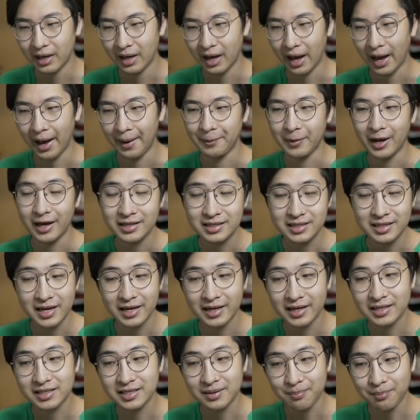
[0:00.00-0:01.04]
I'm not
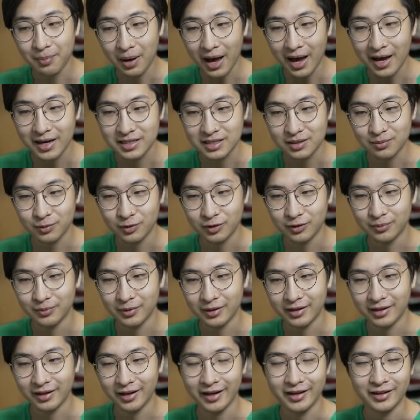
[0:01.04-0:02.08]
saying it's impossible,
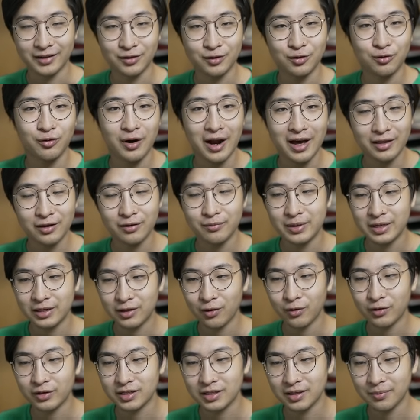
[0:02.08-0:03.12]
but like you'd rather be
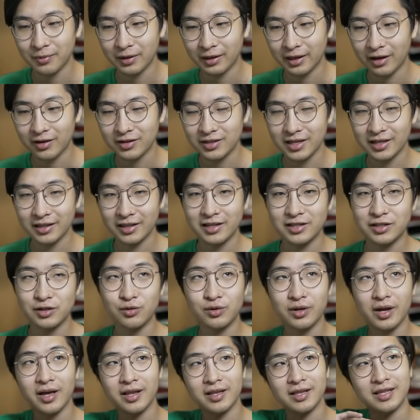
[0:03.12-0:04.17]
going something else unless you
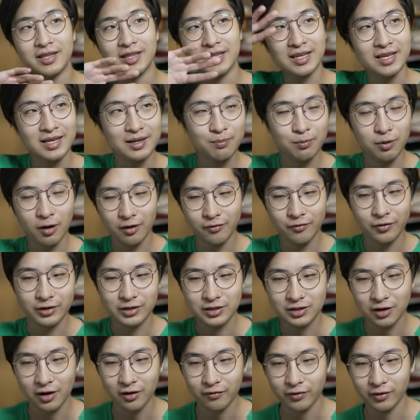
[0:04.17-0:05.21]
get the perfect
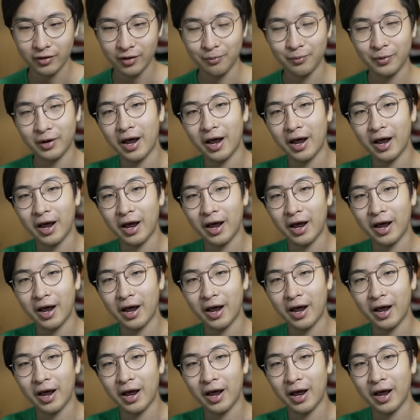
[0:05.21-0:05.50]
start for them.